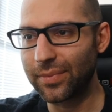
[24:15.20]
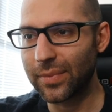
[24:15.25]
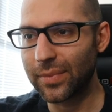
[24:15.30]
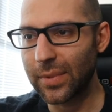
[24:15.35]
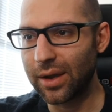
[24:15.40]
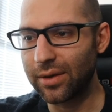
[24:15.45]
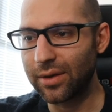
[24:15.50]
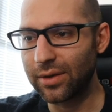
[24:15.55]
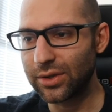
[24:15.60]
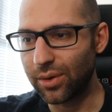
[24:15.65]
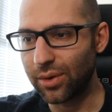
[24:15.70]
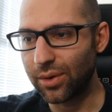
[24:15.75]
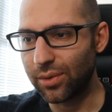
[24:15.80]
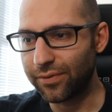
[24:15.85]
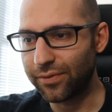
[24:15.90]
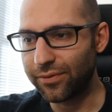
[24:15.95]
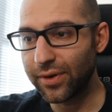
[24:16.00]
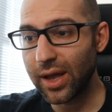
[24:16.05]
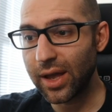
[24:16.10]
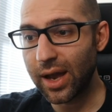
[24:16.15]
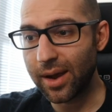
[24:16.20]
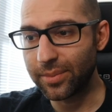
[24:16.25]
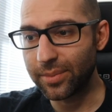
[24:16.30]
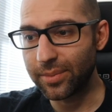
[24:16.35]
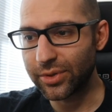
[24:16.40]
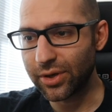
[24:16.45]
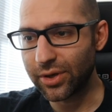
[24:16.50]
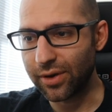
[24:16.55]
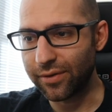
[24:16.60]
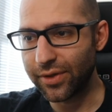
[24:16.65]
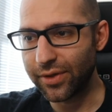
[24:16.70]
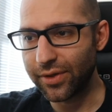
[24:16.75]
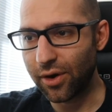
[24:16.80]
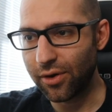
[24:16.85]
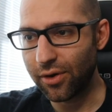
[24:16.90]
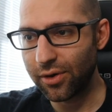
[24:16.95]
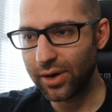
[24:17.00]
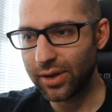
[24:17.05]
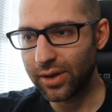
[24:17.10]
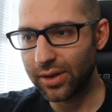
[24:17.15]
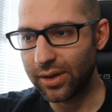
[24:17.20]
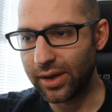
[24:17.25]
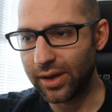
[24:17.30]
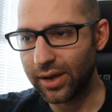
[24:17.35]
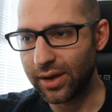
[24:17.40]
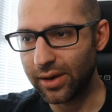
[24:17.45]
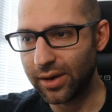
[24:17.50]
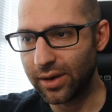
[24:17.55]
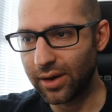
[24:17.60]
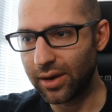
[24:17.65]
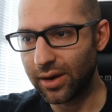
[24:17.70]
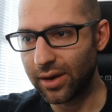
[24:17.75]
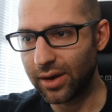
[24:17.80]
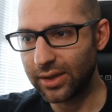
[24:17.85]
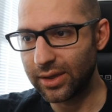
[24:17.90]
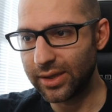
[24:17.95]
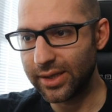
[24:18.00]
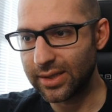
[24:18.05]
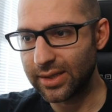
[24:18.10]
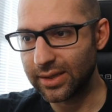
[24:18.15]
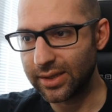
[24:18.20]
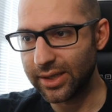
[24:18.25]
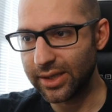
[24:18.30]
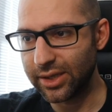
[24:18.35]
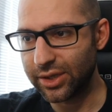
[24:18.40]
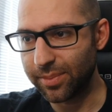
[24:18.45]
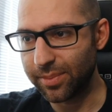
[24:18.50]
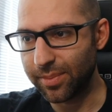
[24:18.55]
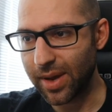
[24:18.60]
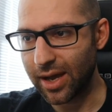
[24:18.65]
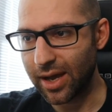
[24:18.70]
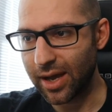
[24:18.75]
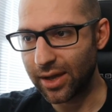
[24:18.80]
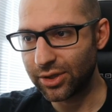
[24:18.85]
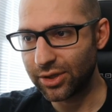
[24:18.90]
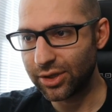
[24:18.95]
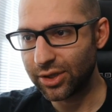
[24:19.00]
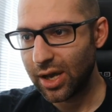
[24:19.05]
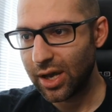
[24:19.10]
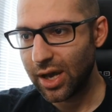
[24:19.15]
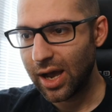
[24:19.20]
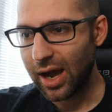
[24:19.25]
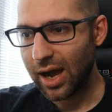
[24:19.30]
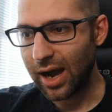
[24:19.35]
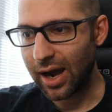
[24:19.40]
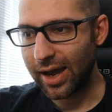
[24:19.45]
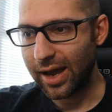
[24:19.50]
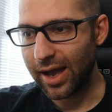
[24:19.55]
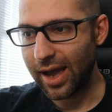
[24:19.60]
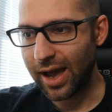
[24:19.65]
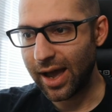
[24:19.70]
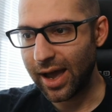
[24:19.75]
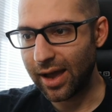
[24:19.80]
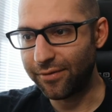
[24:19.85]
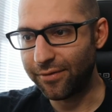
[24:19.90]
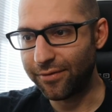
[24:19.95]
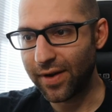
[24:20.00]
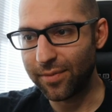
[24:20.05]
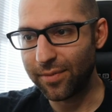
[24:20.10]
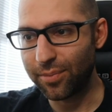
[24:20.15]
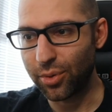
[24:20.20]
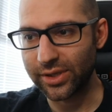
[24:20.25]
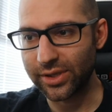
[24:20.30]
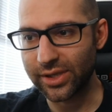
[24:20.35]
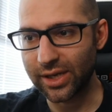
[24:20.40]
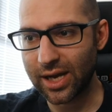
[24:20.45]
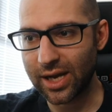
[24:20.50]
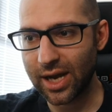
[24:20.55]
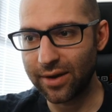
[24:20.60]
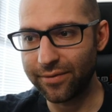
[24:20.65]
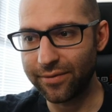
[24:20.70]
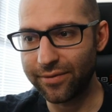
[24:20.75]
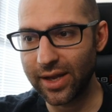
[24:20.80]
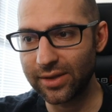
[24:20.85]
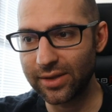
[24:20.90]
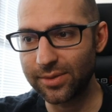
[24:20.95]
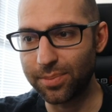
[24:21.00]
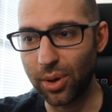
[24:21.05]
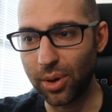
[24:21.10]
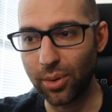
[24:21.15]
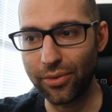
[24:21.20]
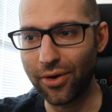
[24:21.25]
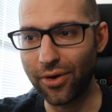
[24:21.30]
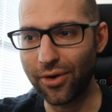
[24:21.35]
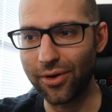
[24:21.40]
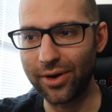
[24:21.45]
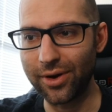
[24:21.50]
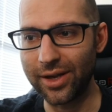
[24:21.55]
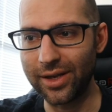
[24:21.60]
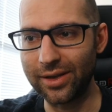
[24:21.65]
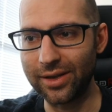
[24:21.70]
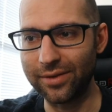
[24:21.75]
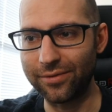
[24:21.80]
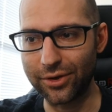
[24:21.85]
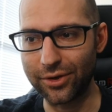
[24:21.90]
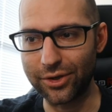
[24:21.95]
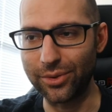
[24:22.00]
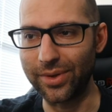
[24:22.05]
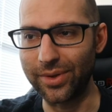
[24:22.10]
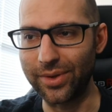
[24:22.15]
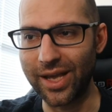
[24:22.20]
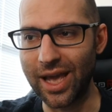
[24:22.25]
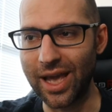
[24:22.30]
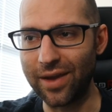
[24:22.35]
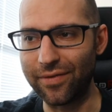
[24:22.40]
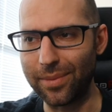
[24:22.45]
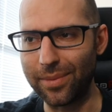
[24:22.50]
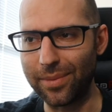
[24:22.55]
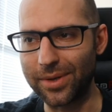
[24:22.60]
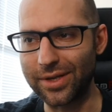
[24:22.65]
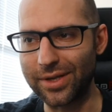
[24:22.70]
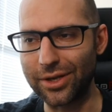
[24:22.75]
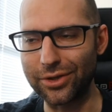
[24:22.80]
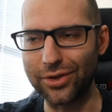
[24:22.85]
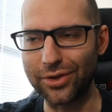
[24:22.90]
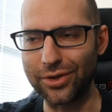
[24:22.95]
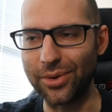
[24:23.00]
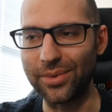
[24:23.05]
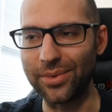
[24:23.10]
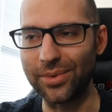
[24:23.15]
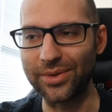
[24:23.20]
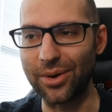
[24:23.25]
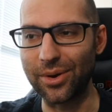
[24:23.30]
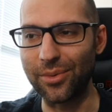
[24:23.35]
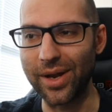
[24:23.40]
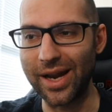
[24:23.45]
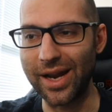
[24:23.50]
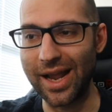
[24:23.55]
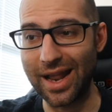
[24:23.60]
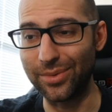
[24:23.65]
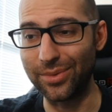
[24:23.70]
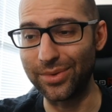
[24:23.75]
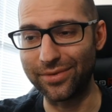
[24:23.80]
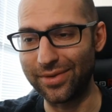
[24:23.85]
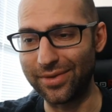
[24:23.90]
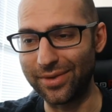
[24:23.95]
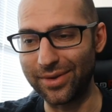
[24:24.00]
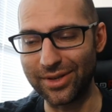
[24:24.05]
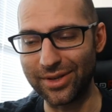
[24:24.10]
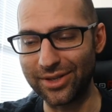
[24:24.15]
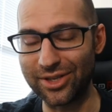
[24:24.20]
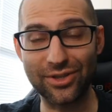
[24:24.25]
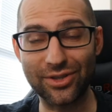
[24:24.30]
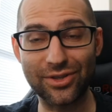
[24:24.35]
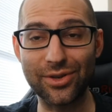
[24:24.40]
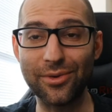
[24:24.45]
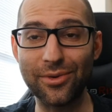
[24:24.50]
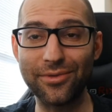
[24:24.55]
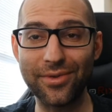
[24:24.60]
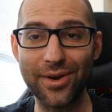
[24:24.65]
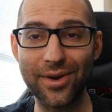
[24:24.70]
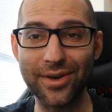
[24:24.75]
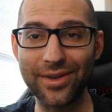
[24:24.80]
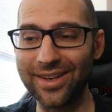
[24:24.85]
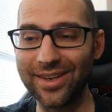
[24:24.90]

So for the Elite Deletion match, I had 5 points of confidence, both Hardy for shooting kayfabe because I just knew he was going to win it, and it was just so fun.